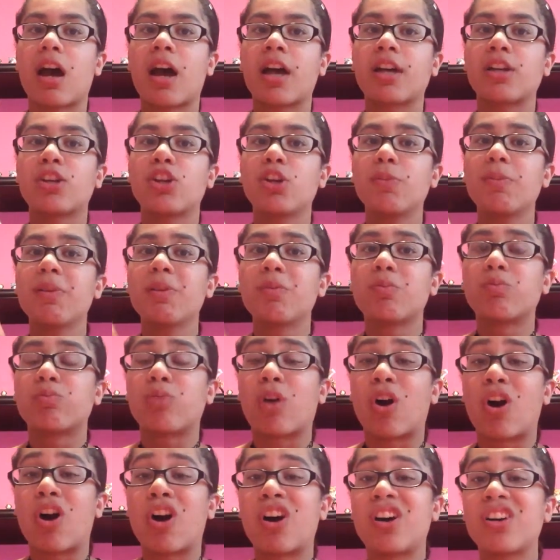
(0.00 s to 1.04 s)
I could be
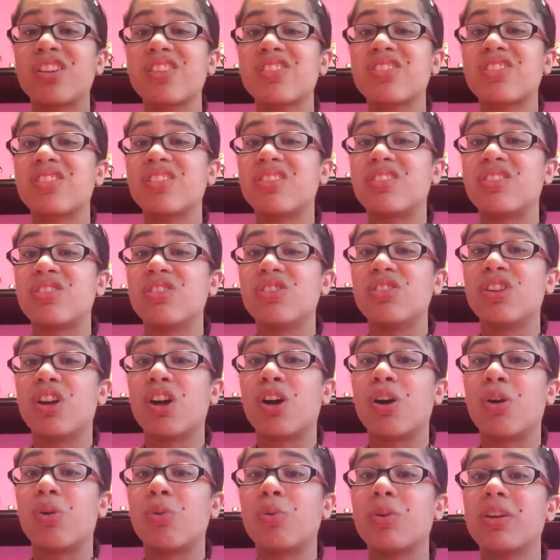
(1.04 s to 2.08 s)
wrong, since, you
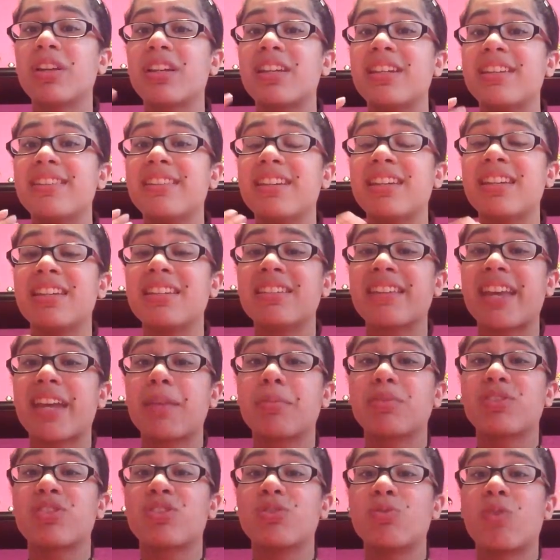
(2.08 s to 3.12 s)
know, he is
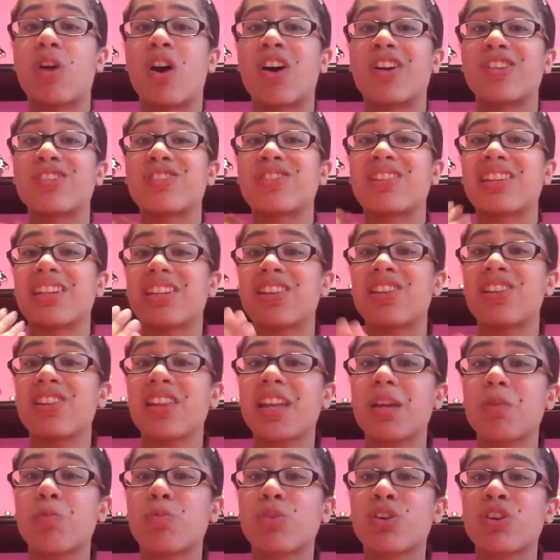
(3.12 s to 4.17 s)
able to
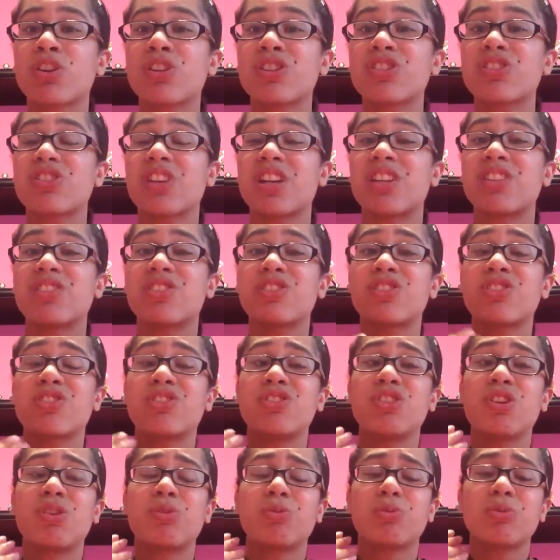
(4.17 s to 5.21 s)
articulate words, and
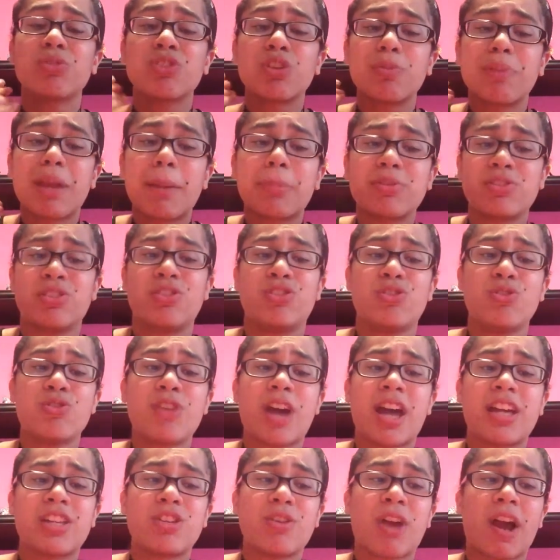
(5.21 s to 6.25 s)
to know, to be able to do
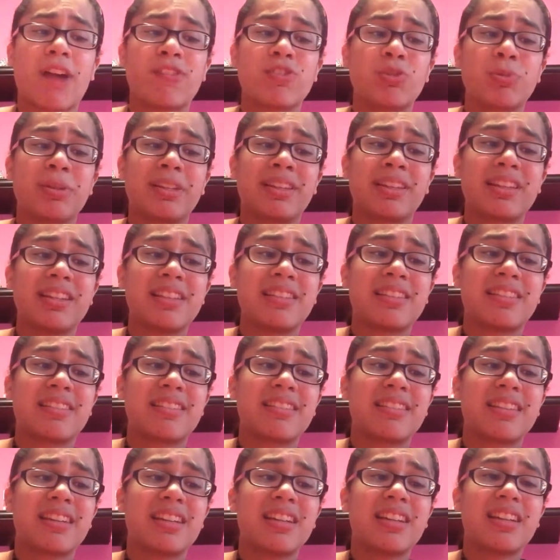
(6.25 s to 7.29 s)
that, you have to at
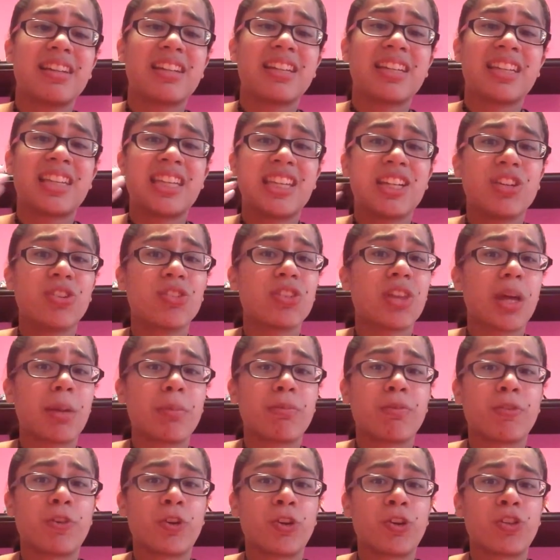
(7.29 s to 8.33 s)
least hear them
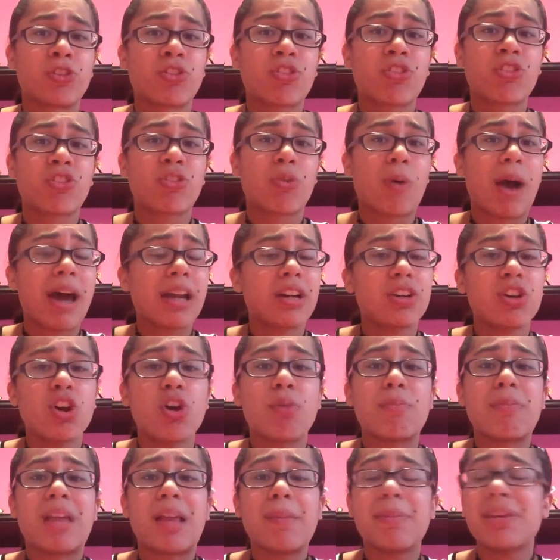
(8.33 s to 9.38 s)
first. So I don't
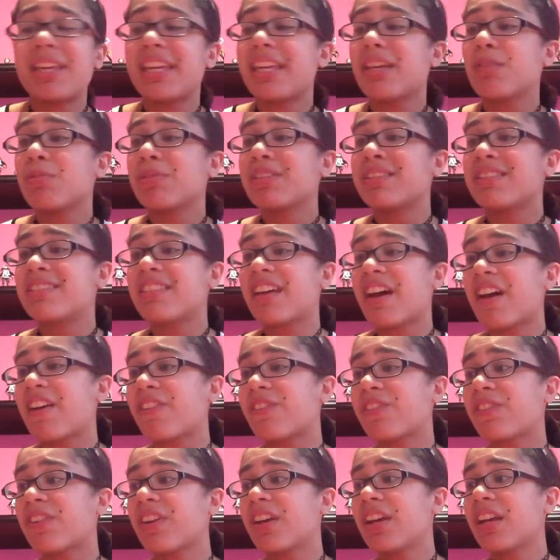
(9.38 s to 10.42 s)
know, maybe he was deaf,
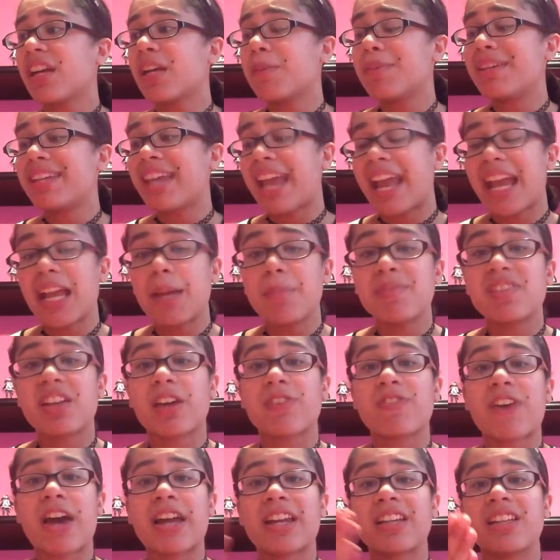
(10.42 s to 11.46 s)
he became
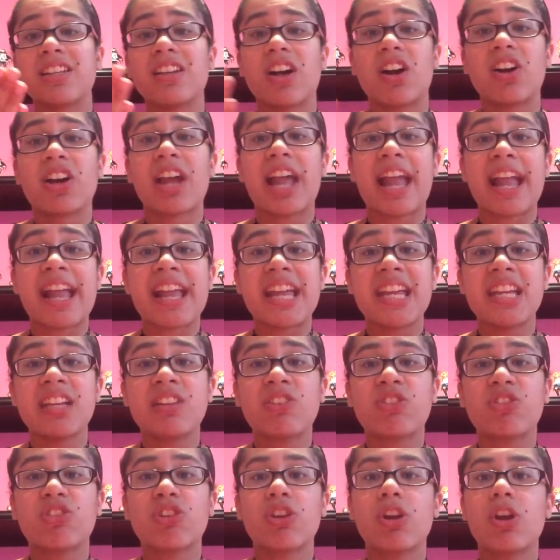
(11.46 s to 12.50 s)
deaf at a young
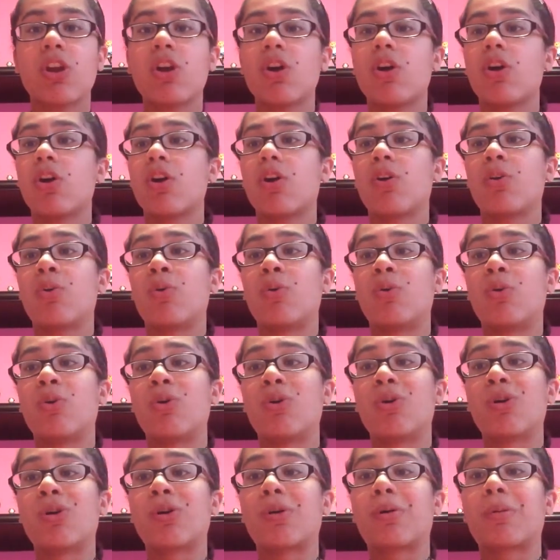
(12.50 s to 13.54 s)
age,
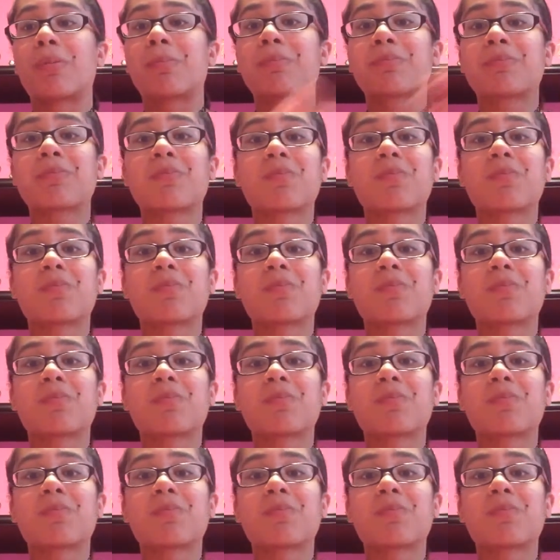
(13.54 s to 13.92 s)
or